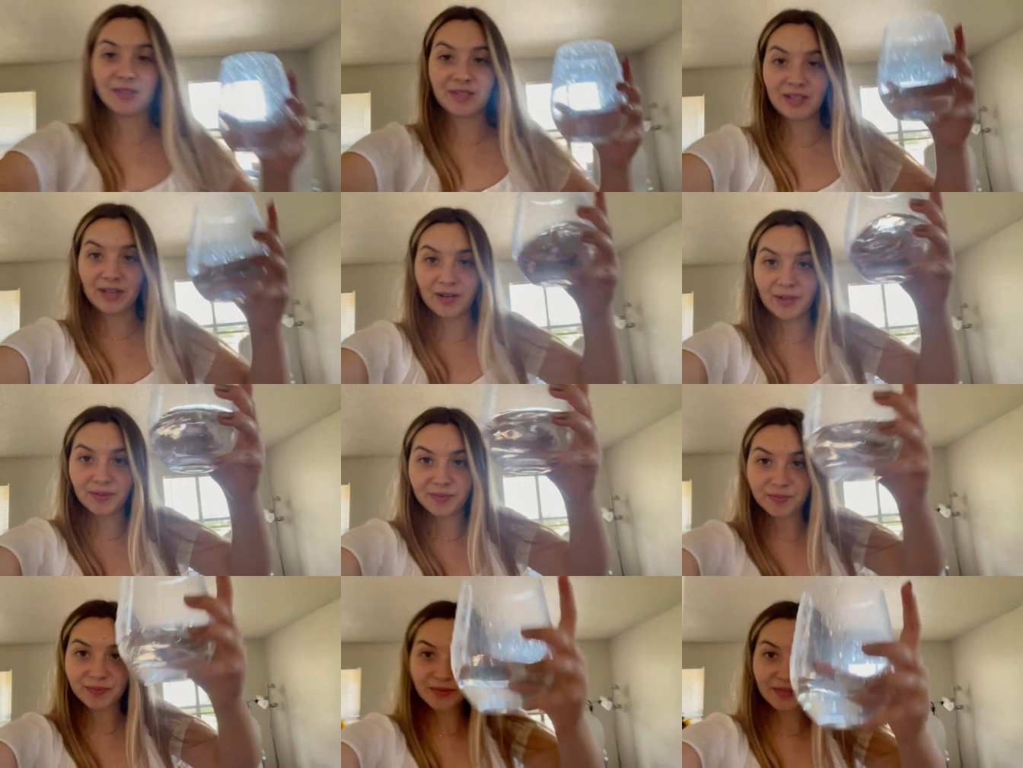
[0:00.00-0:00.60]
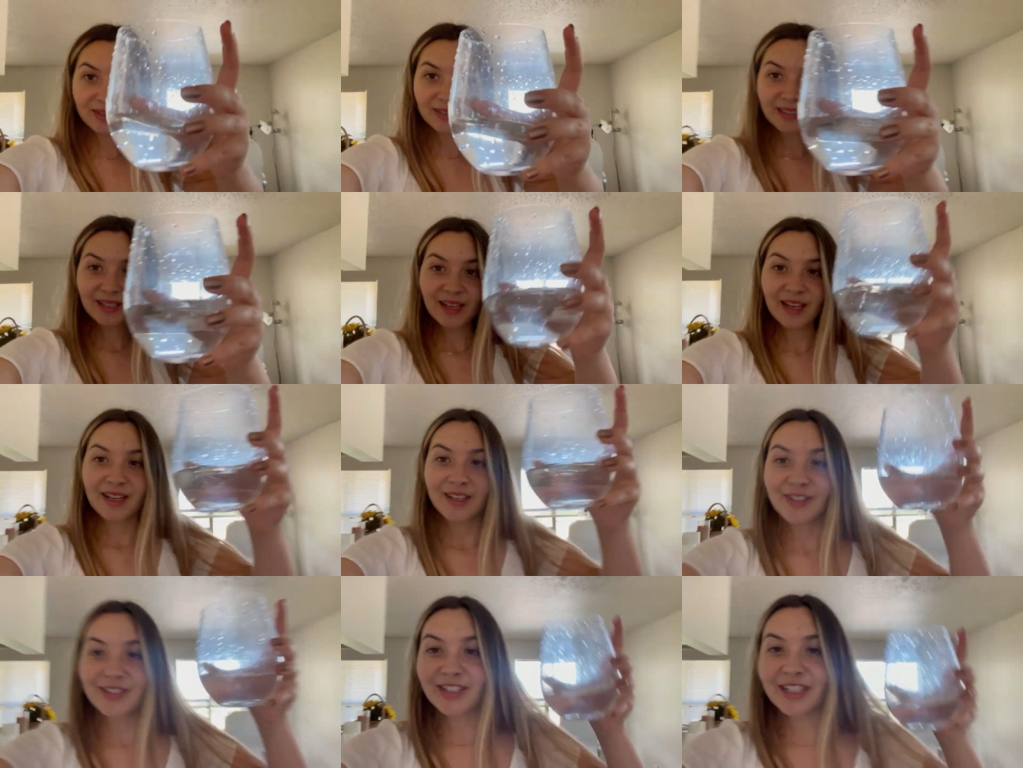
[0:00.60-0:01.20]
so
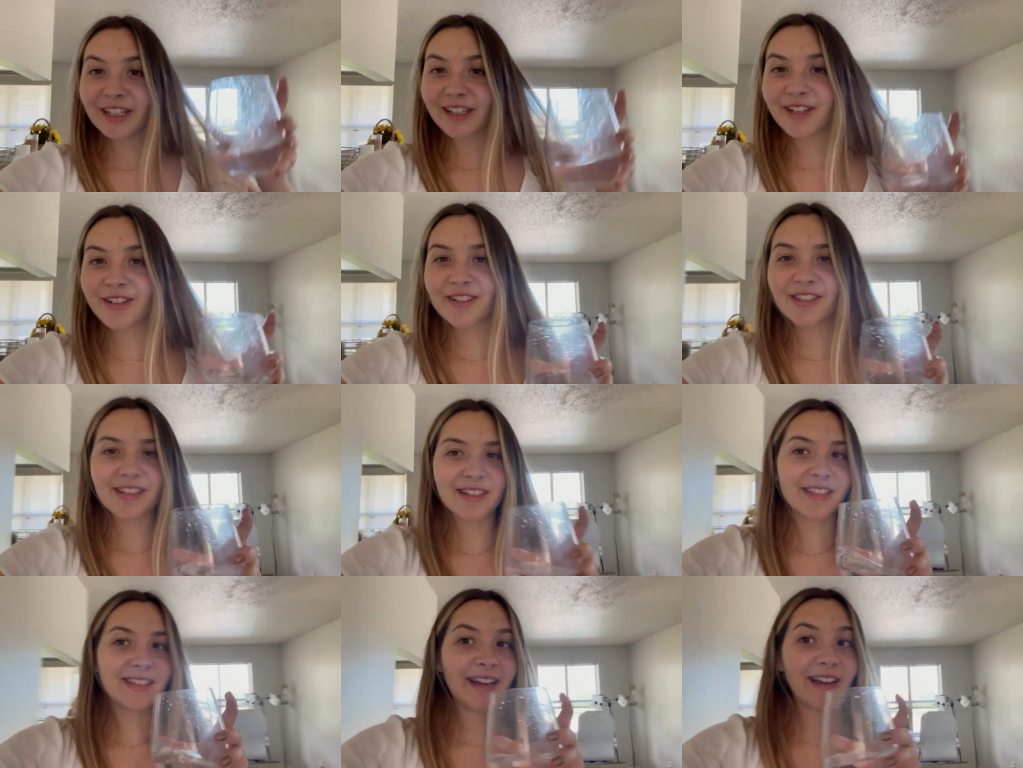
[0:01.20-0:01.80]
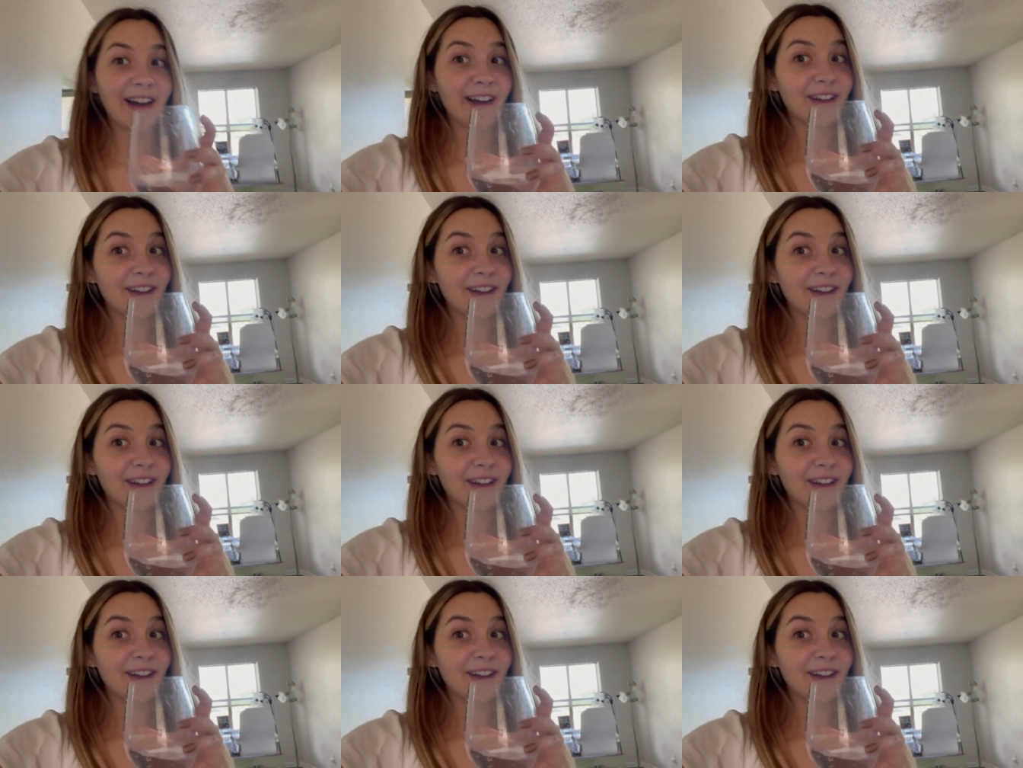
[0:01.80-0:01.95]
cheers, stay